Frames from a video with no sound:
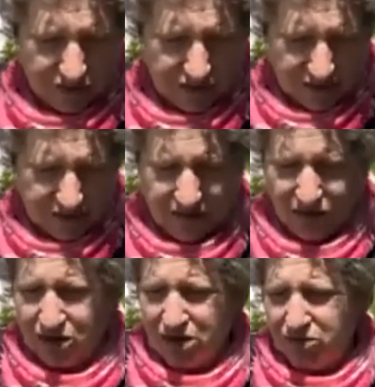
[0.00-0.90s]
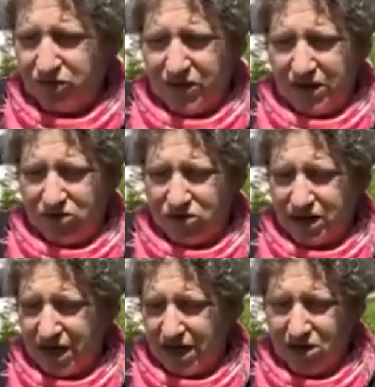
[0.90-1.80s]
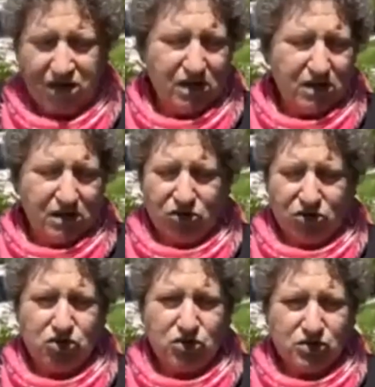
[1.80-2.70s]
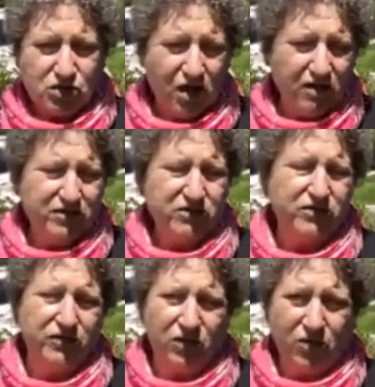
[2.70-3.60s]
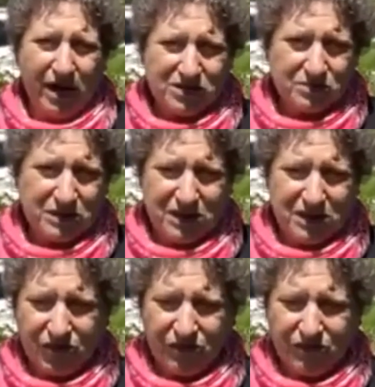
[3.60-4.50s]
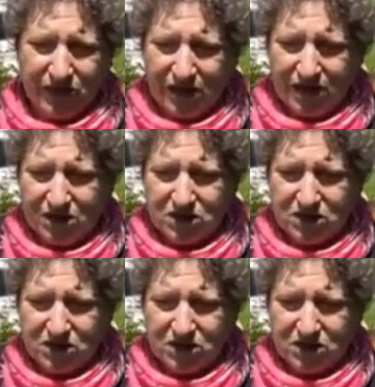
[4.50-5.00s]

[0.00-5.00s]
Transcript: a safe area, that they could take their shoes off and feel the grass beneath their feet.